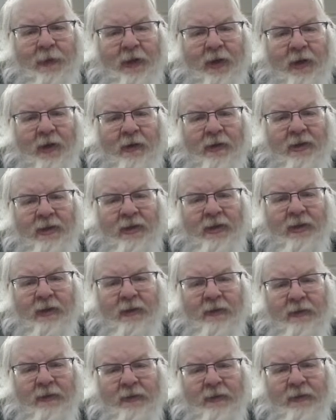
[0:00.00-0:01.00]
Pocari
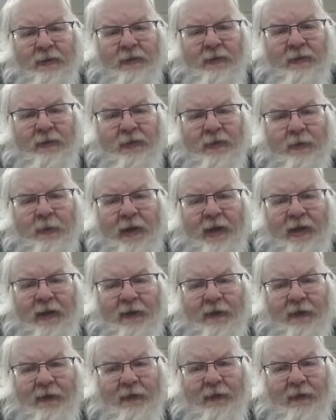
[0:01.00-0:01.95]
Sweat.